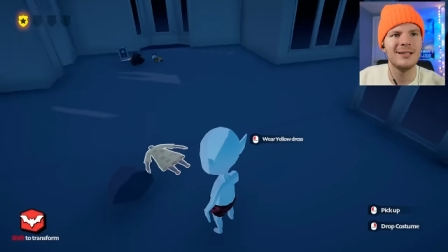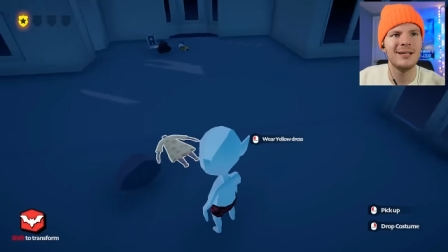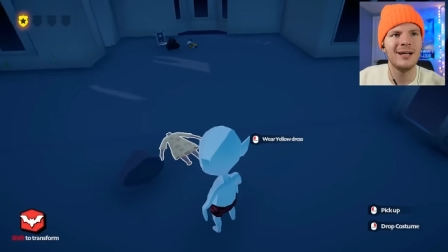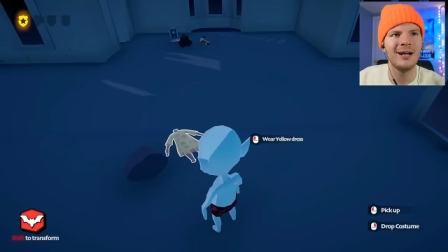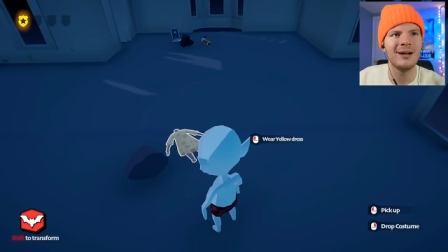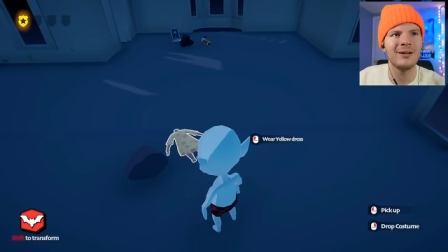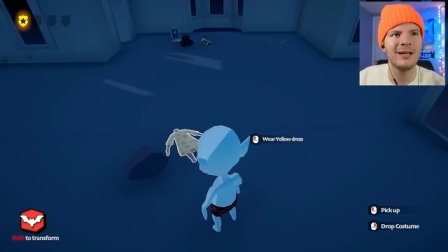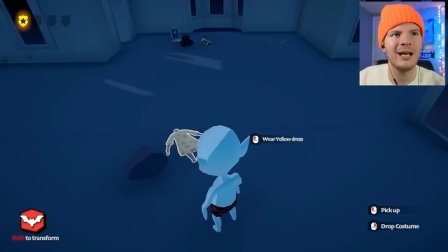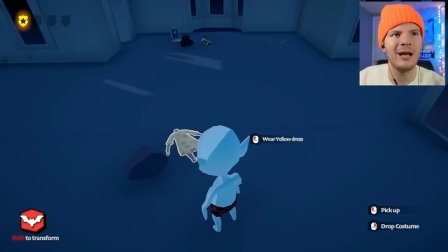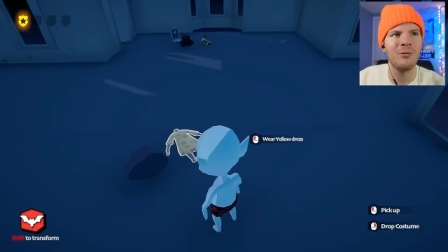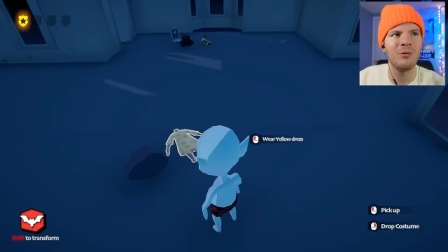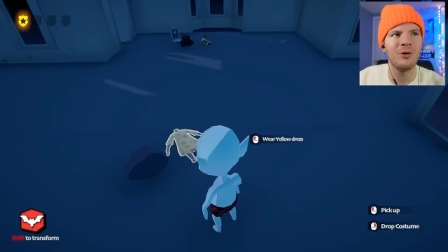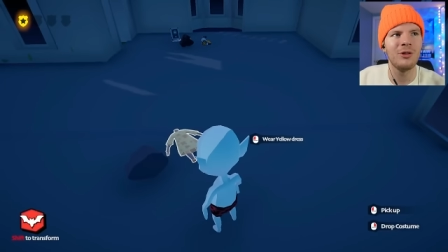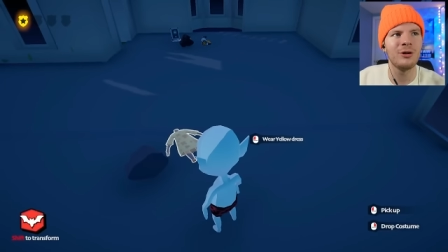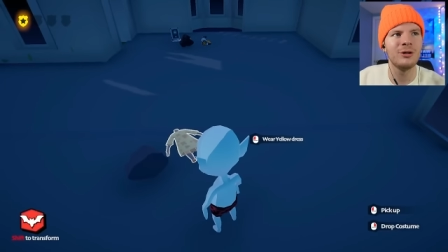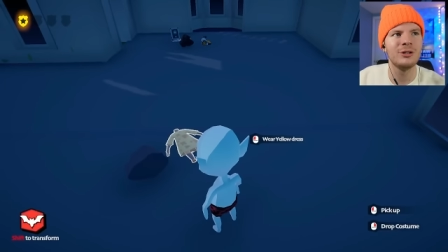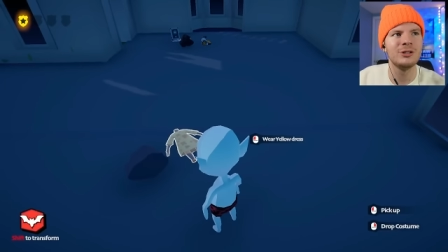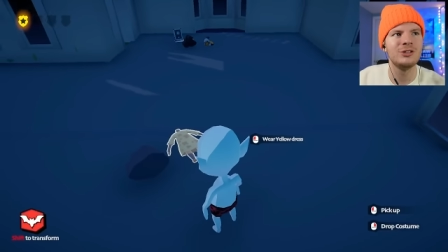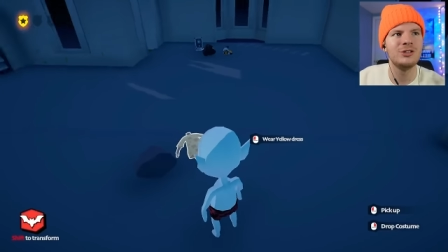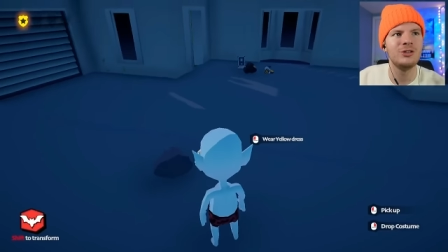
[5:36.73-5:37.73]
Okay, well,
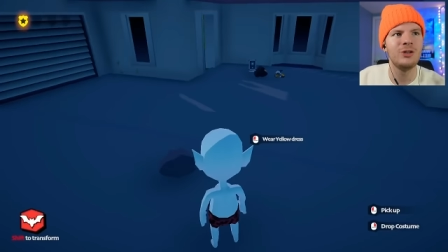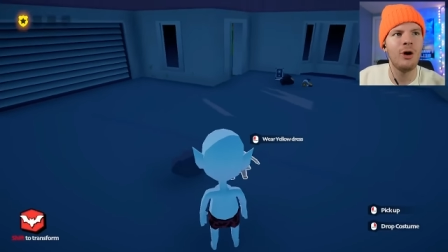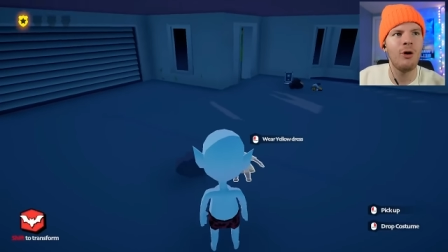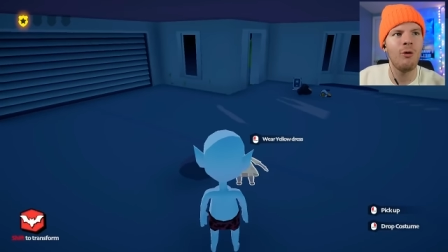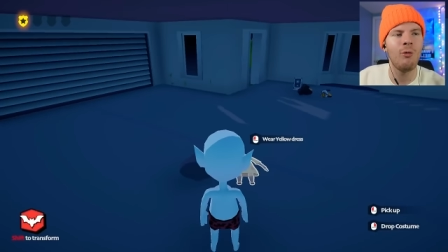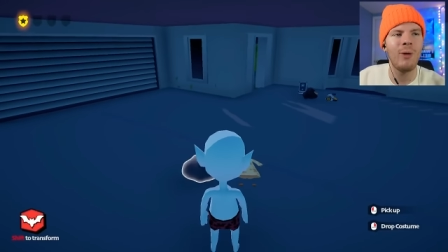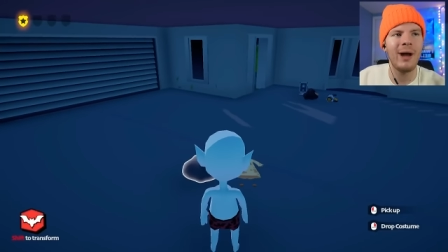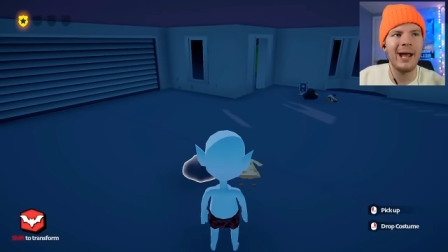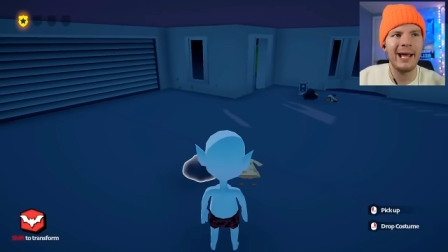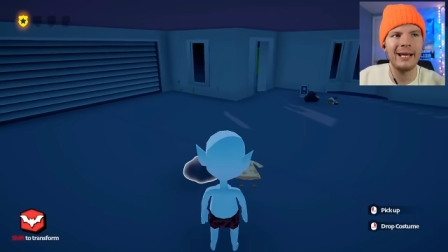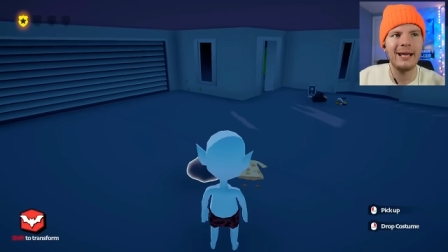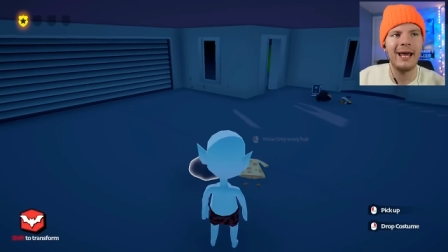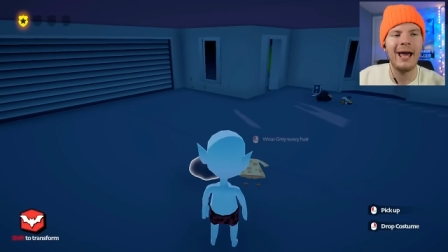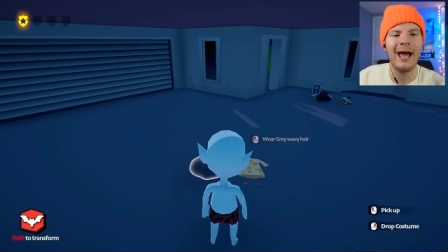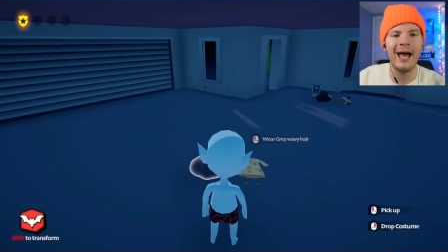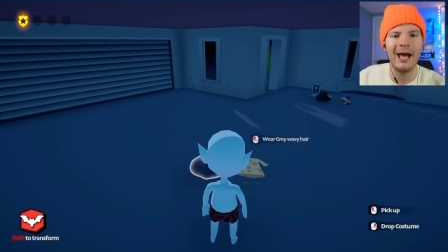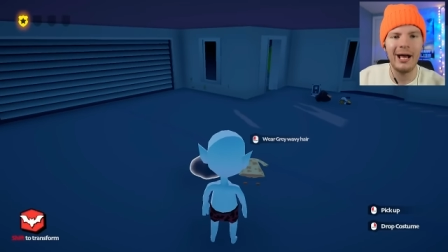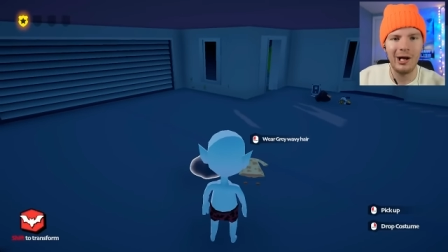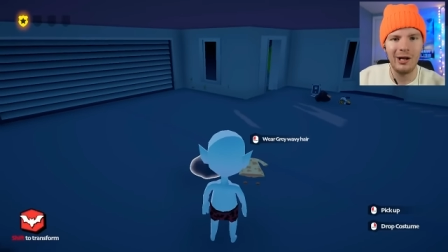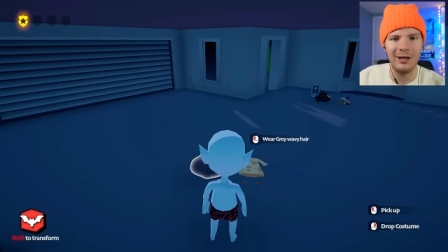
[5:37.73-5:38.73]
there is no way in
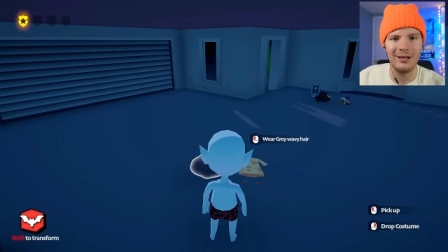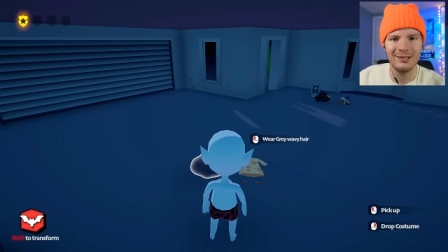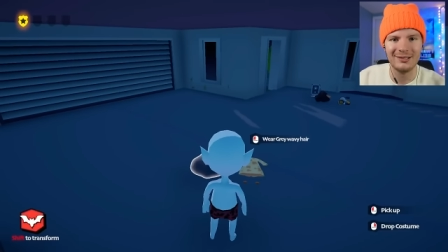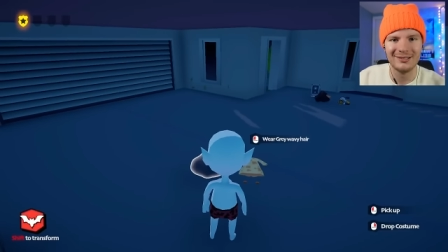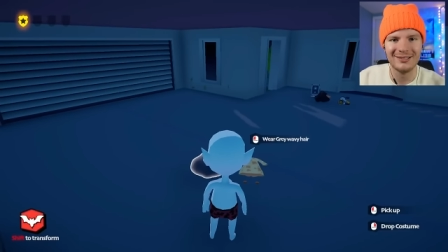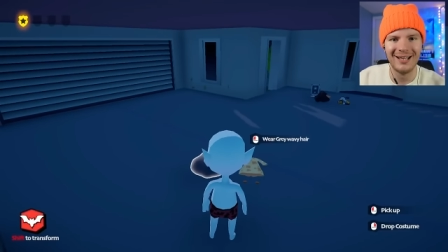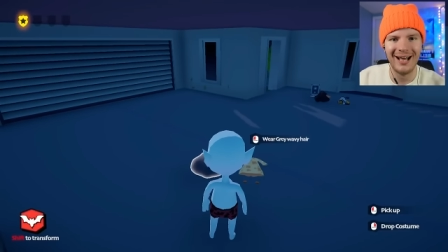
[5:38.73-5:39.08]
hell